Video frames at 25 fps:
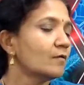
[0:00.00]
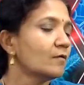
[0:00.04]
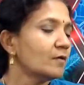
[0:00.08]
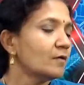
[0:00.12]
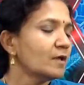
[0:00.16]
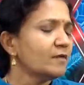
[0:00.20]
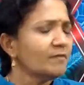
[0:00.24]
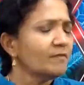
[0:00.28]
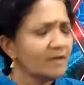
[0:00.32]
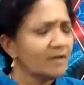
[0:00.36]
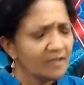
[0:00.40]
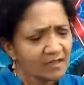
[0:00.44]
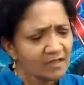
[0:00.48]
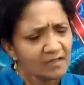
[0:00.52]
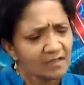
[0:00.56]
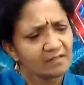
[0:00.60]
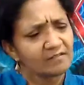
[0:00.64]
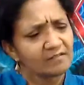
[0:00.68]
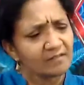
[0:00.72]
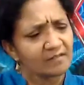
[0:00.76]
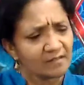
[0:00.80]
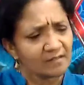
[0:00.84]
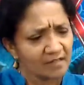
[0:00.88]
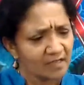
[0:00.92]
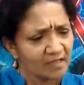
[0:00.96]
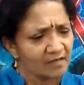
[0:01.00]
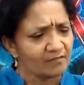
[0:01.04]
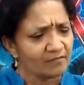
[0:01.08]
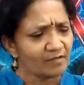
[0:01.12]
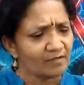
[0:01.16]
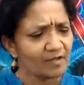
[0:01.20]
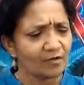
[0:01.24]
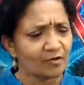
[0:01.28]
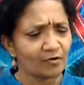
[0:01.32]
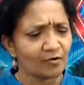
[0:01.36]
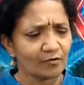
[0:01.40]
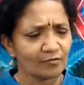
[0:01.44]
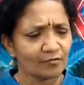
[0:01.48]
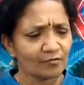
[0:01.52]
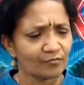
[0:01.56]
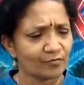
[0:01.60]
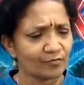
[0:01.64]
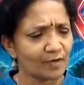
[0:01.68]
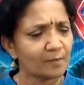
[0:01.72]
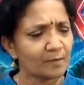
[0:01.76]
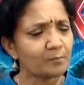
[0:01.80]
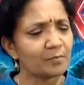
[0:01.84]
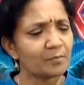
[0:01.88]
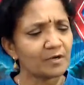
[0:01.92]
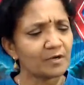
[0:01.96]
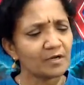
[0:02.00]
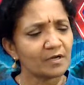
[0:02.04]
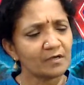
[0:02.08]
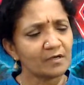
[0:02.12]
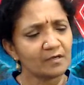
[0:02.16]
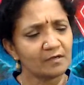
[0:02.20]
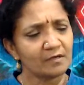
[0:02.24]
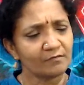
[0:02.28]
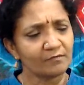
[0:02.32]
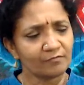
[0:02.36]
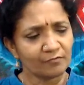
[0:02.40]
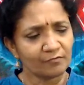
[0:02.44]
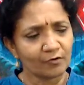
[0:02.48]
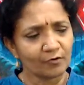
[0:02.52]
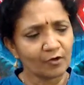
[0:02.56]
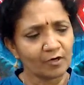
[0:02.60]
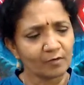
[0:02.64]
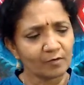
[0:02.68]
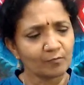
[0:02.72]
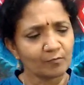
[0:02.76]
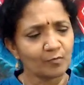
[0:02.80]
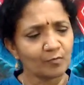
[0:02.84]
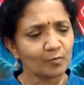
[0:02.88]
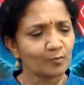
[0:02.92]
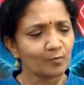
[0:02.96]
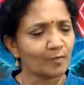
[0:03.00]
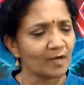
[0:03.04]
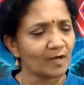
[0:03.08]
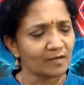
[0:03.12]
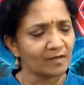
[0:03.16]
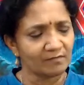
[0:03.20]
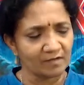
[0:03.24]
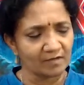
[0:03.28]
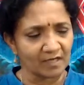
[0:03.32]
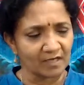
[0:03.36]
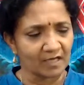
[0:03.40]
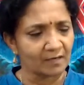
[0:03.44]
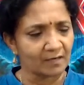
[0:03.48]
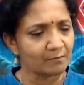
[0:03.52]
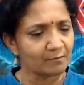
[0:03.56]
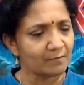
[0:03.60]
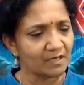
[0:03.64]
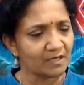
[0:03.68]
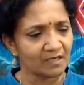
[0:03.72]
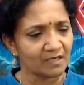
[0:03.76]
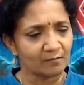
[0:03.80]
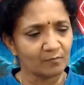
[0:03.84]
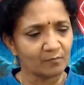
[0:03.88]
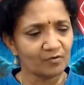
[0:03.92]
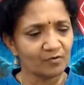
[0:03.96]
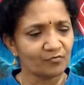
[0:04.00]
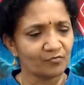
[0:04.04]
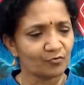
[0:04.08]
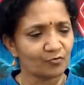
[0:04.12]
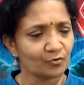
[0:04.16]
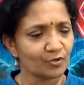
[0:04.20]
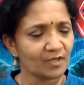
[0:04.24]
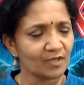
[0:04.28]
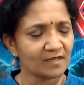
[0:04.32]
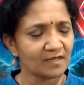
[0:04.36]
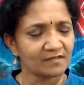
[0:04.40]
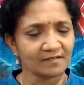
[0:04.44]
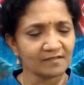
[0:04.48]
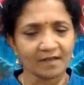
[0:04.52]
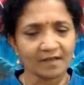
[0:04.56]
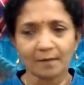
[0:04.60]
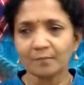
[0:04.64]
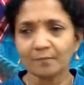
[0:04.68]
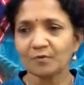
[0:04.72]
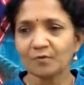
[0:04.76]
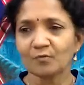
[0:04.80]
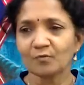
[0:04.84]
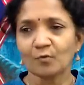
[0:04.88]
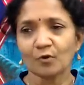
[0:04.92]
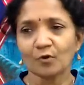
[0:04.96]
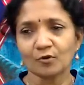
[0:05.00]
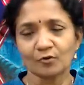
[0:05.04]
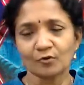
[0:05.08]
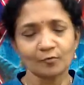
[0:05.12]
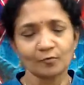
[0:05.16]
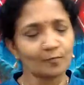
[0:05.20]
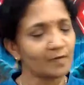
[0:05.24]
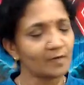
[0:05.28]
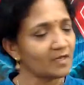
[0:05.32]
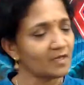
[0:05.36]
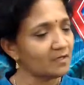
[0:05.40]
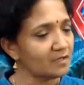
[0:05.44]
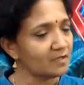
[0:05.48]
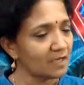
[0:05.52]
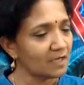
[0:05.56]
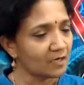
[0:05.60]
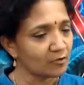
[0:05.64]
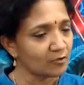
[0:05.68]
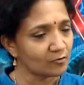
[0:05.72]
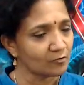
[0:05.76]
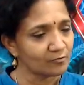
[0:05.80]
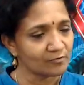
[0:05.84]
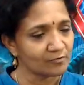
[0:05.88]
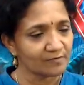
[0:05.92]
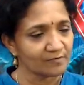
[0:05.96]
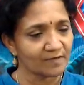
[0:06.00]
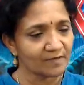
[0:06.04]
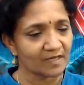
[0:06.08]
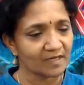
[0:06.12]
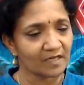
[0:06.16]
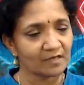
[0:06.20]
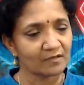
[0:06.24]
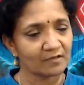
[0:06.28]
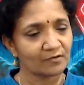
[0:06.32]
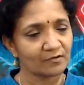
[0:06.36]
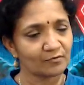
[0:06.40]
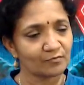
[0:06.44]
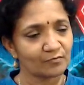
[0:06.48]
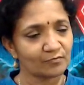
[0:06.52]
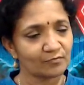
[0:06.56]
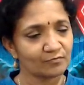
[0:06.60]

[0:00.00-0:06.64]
Even in the second week of April, if you are in Mumbai, we can meet before the exam you want to meet. That also we can do.